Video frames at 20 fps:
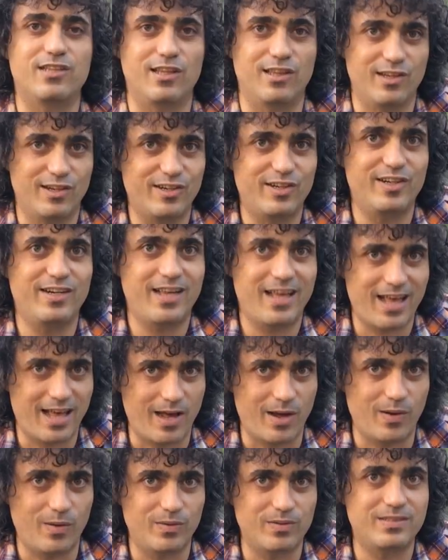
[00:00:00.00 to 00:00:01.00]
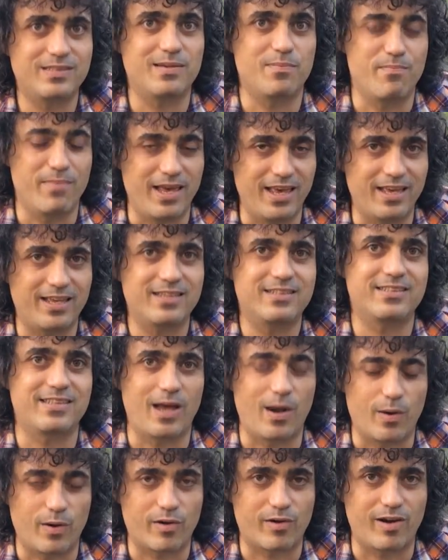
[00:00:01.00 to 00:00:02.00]
to learn how to make
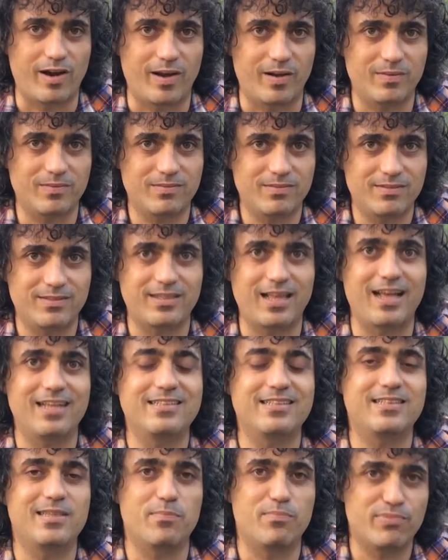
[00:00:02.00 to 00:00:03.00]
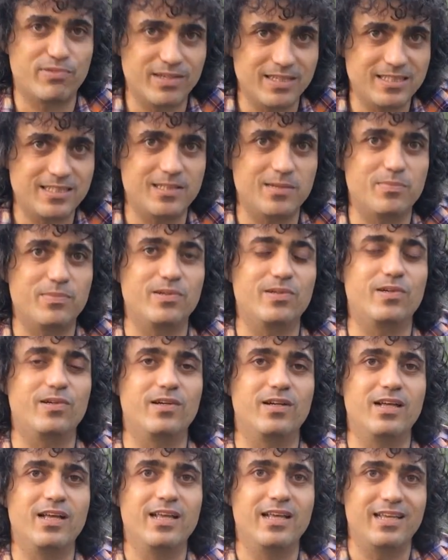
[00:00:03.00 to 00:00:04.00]
sauerkraut. That's the
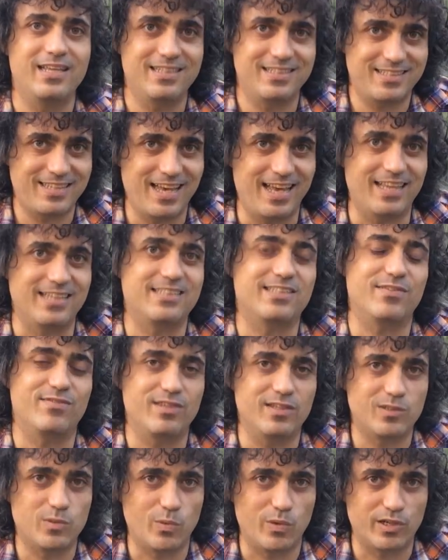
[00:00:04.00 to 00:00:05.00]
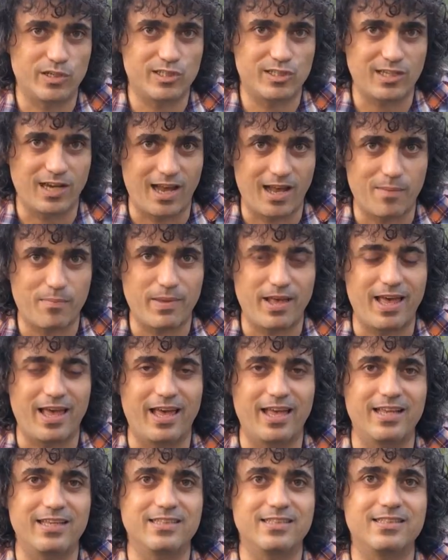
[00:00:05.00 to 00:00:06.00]
principal intent of this workshop,
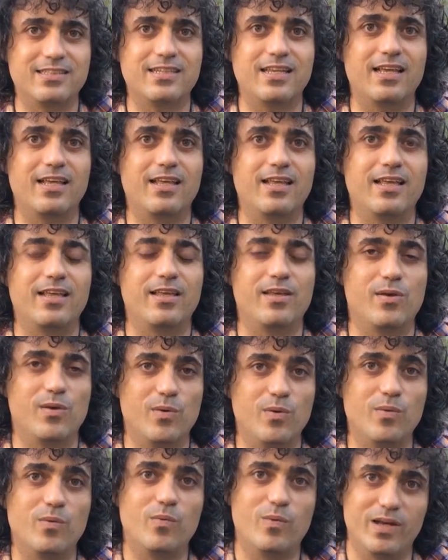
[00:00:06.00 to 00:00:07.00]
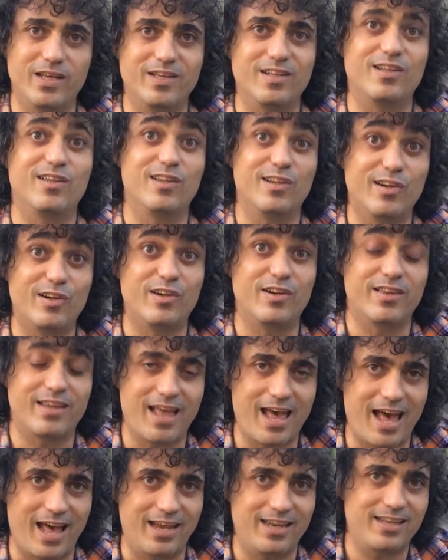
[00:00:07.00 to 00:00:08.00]
and you will learn
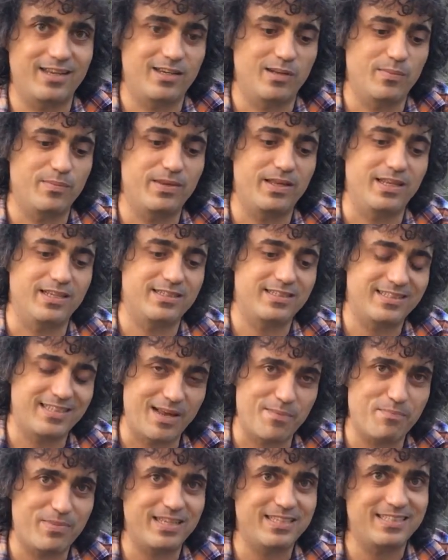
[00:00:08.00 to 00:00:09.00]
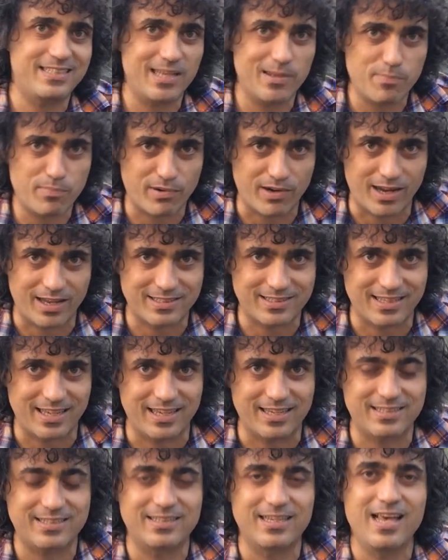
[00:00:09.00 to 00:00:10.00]
that. It'll be a step-by-step
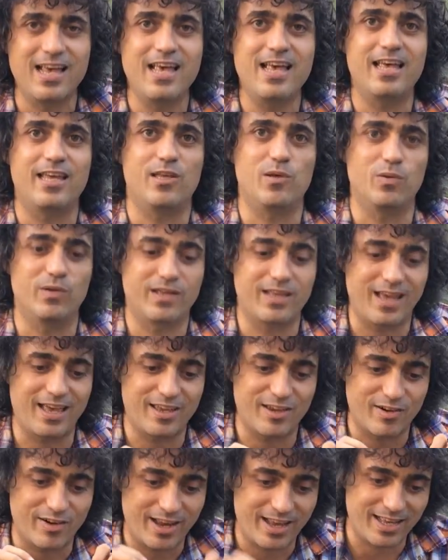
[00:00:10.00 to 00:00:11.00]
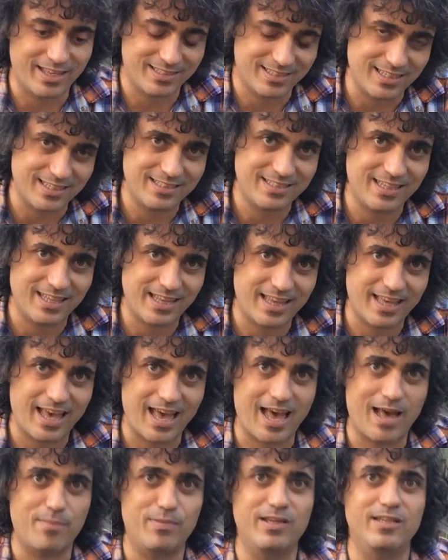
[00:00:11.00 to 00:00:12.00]
process. You will get your hands into the
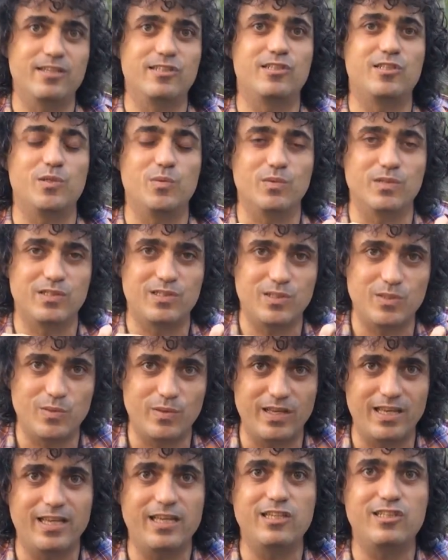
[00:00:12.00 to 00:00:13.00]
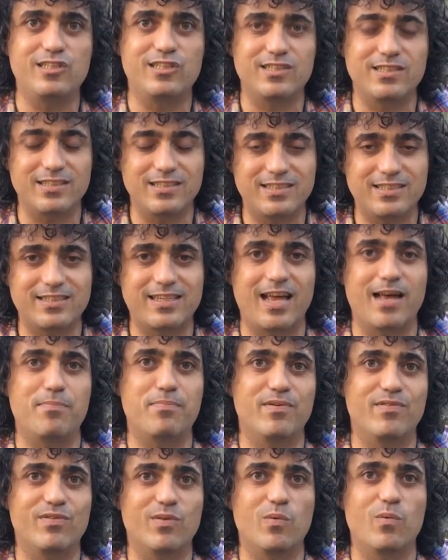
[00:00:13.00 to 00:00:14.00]
cabbage. You will do each
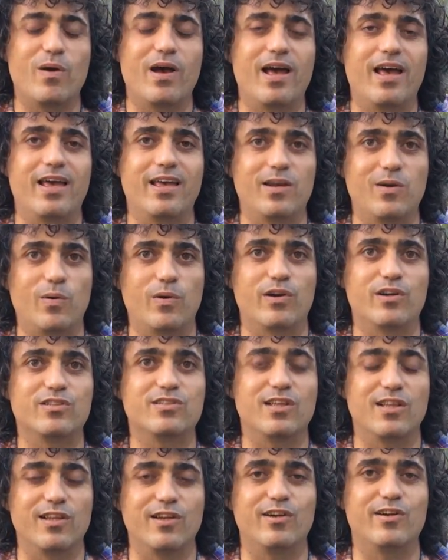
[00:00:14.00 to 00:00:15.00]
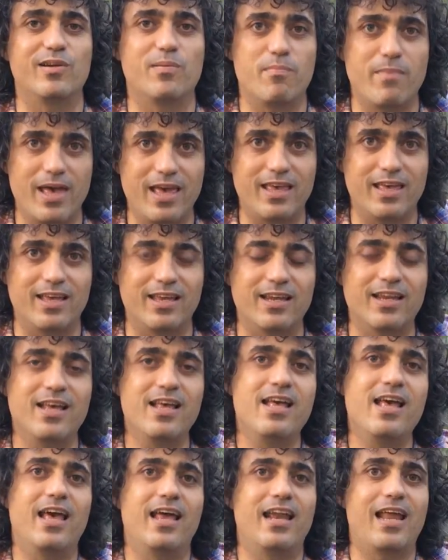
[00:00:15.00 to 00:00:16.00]
step of the way in order to learn to make it
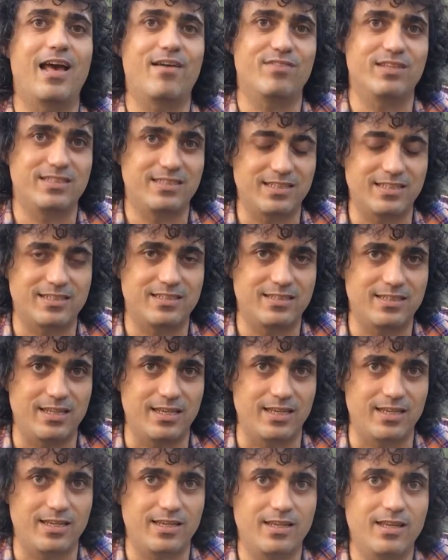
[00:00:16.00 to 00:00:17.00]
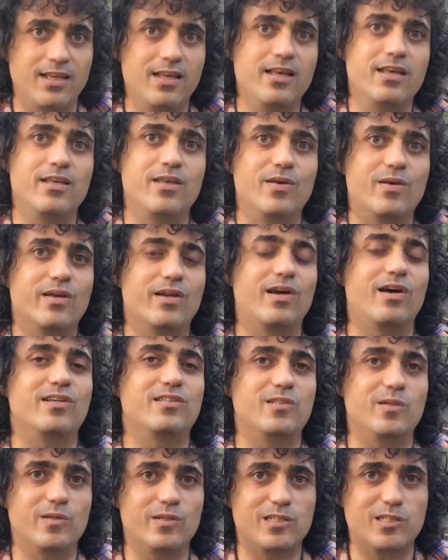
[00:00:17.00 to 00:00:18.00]
and have it succeed. You can
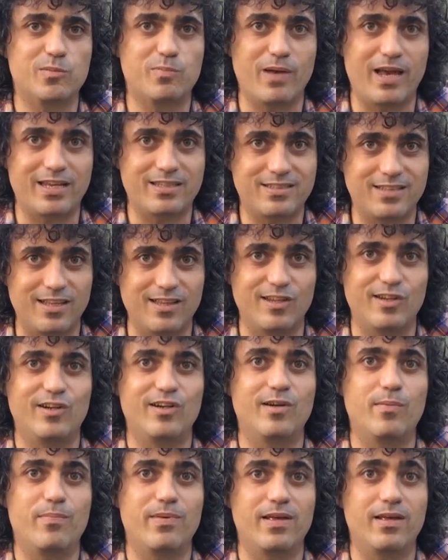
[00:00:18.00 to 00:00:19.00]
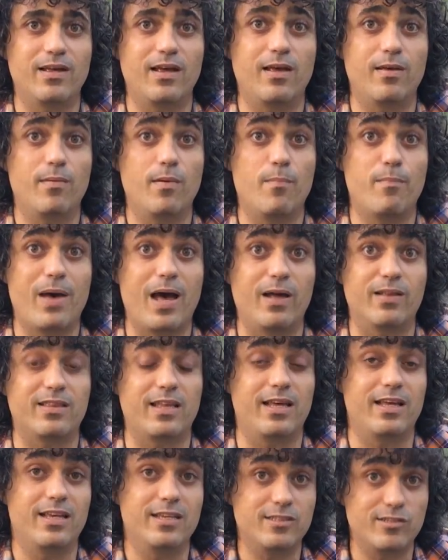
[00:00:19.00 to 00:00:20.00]
also expect to learn a bit about
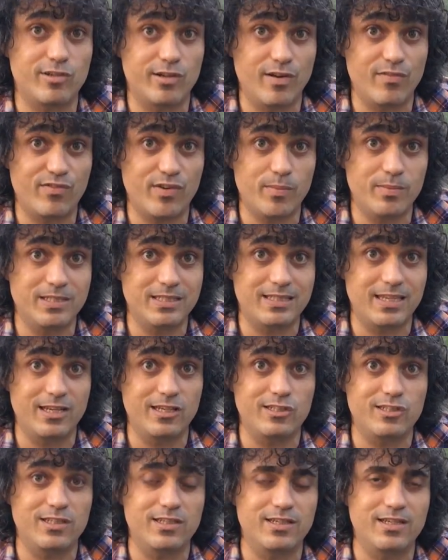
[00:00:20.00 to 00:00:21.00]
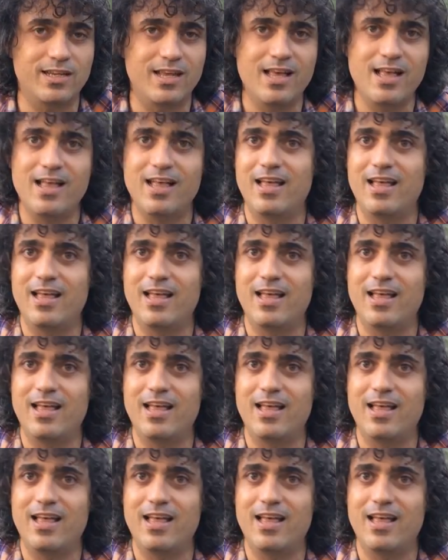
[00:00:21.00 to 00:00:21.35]
the history of fermentation.